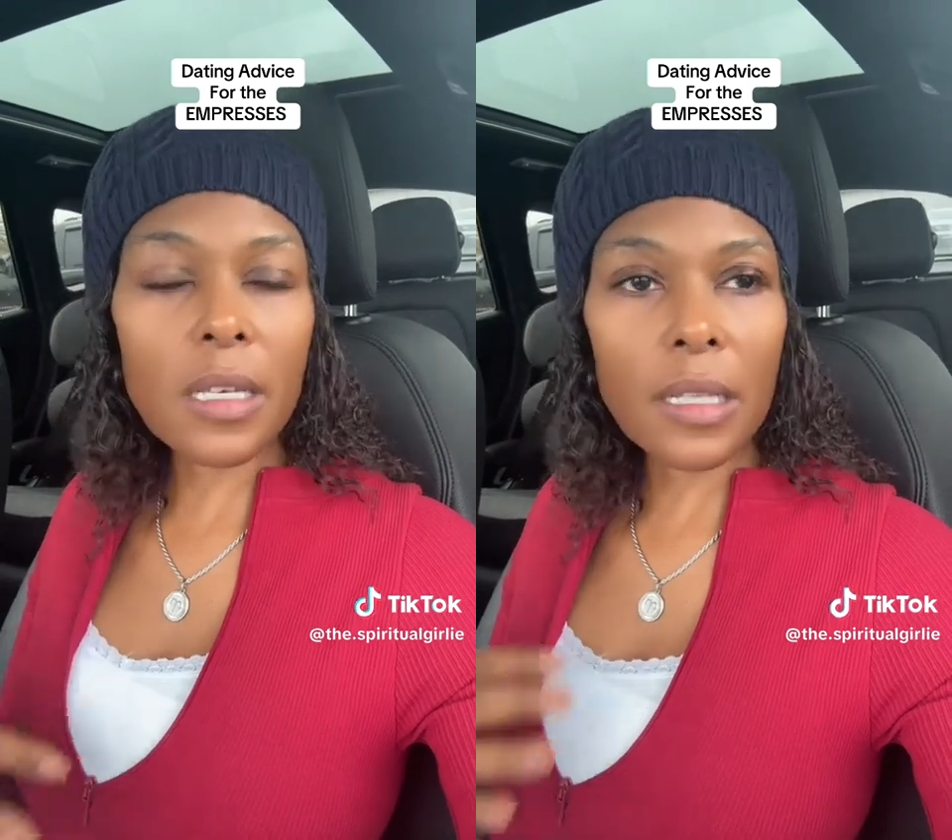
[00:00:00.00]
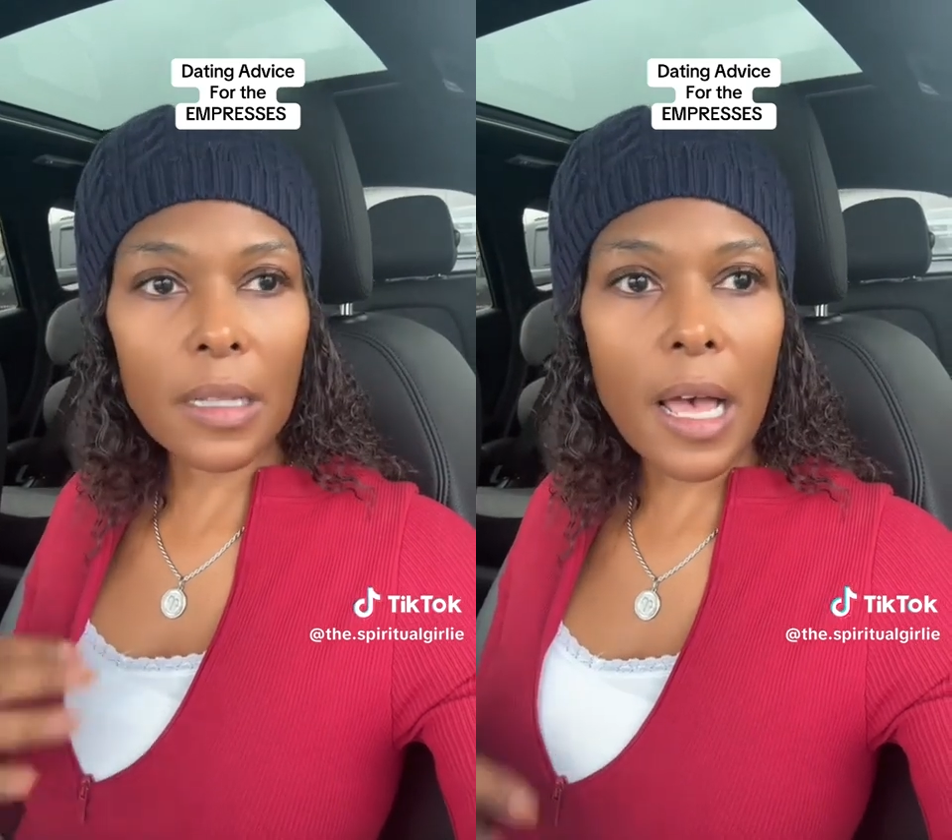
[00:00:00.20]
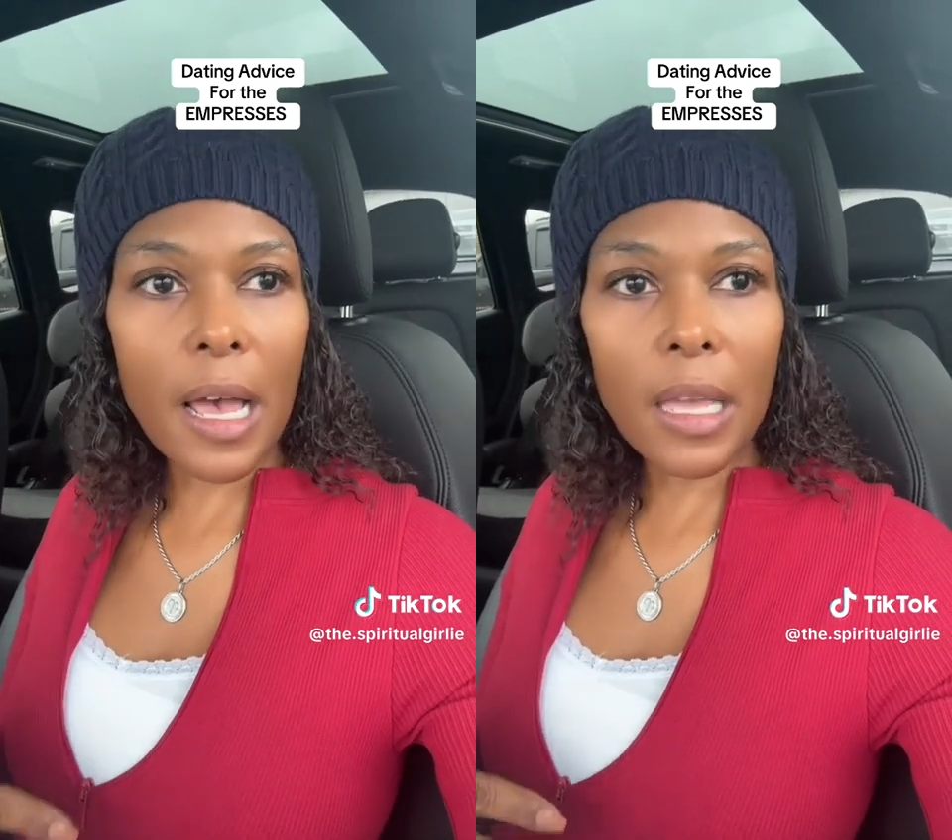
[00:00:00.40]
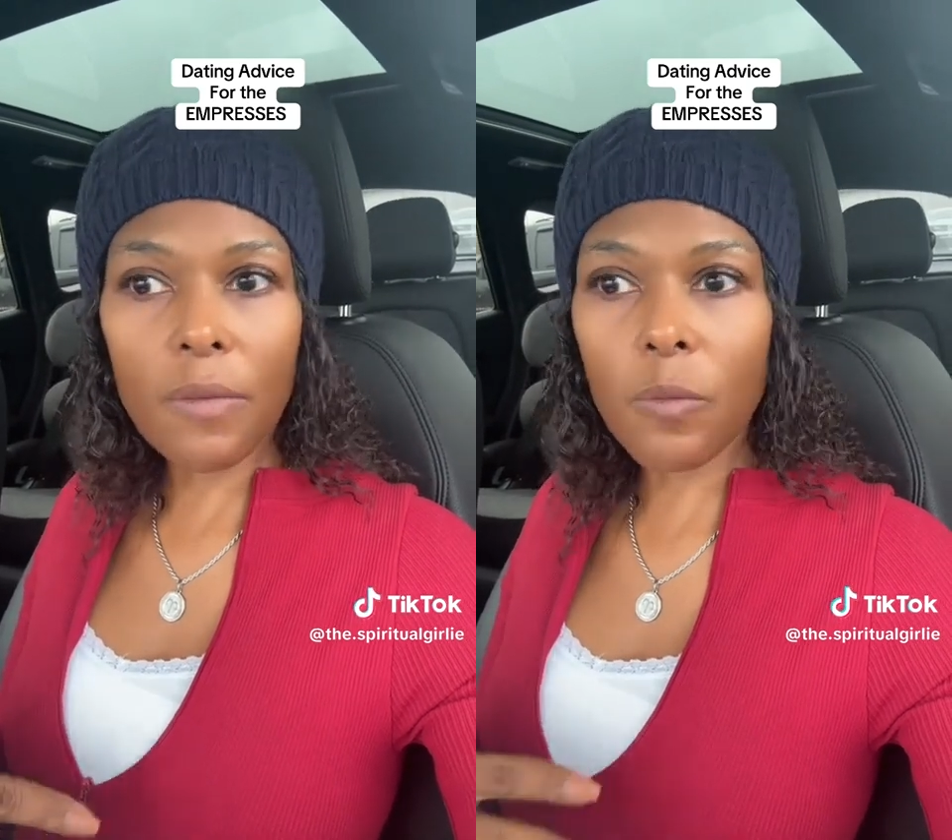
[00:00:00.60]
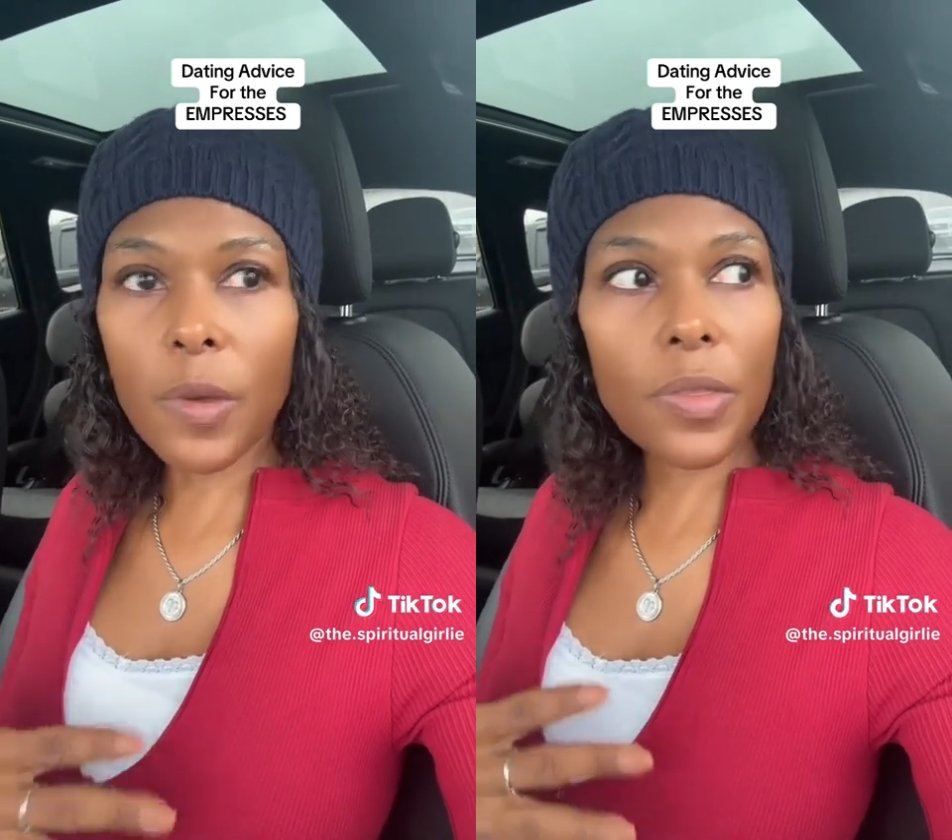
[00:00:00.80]
in line
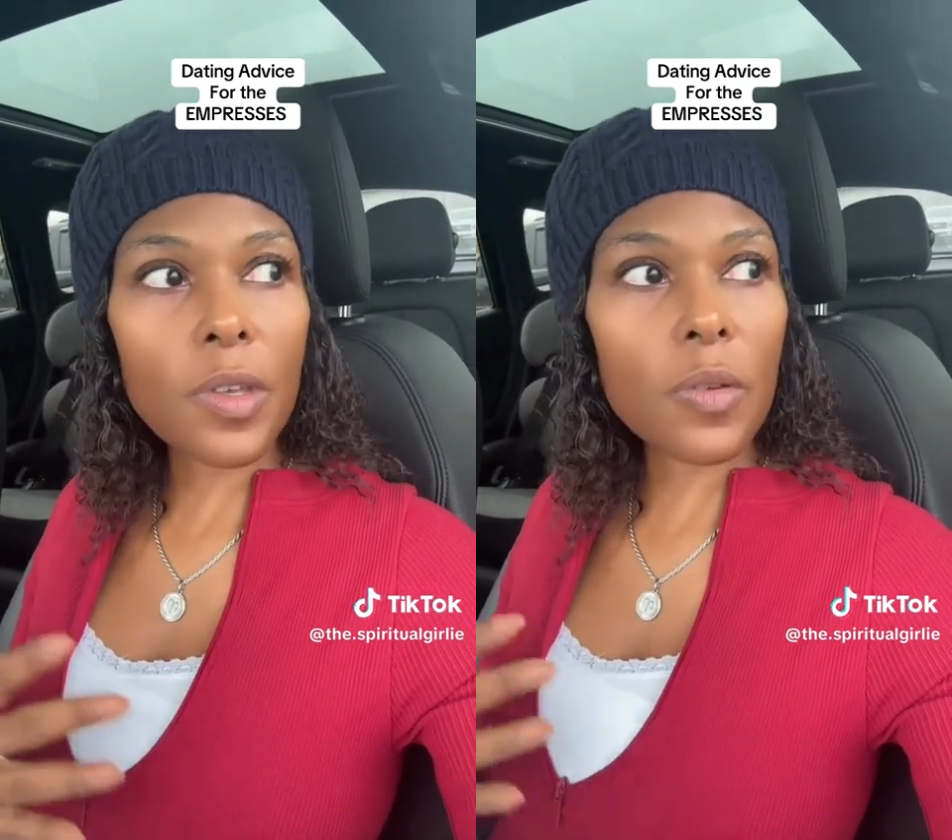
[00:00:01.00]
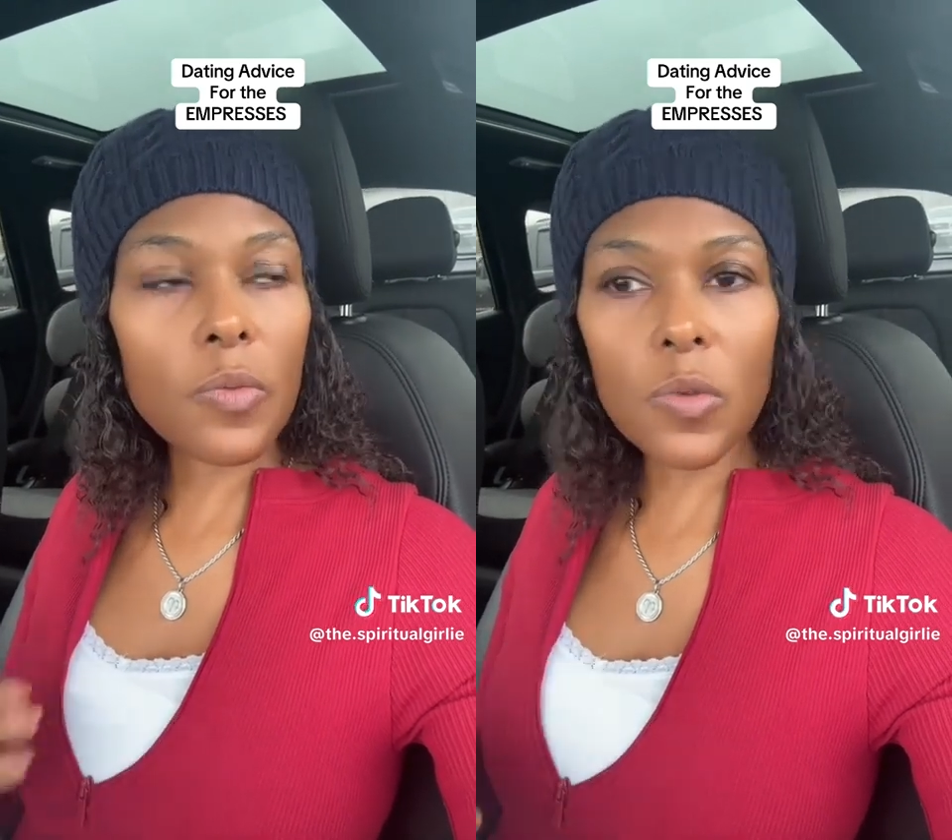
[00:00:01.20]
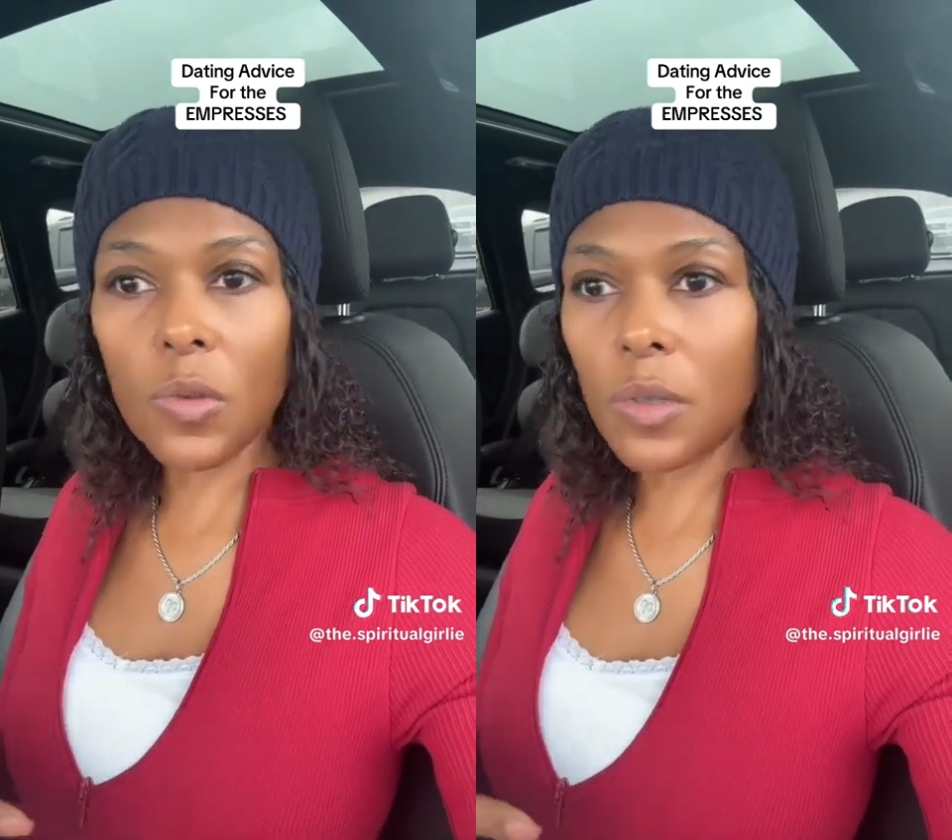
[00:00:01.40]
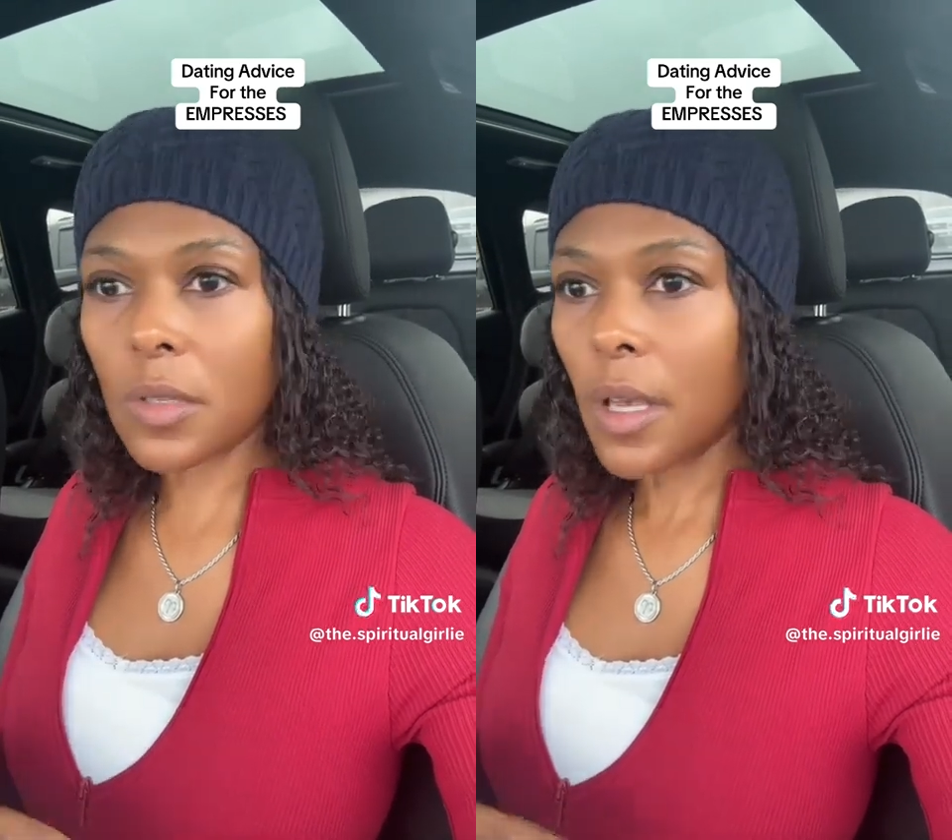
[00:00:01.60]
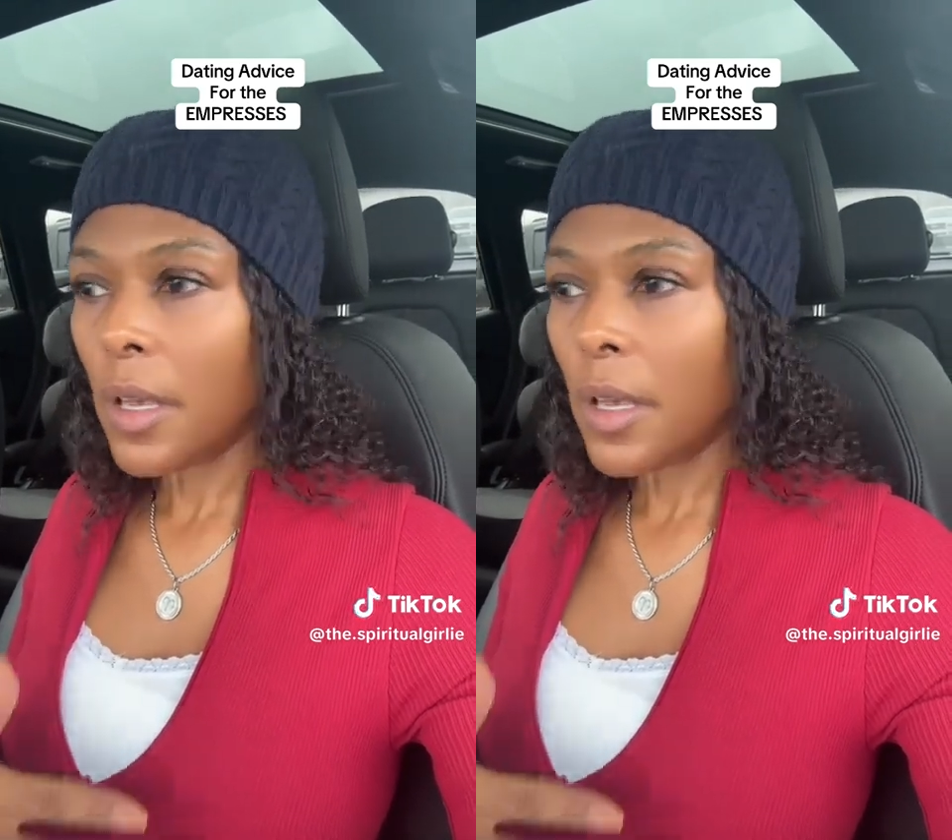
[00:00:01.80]
with their rules,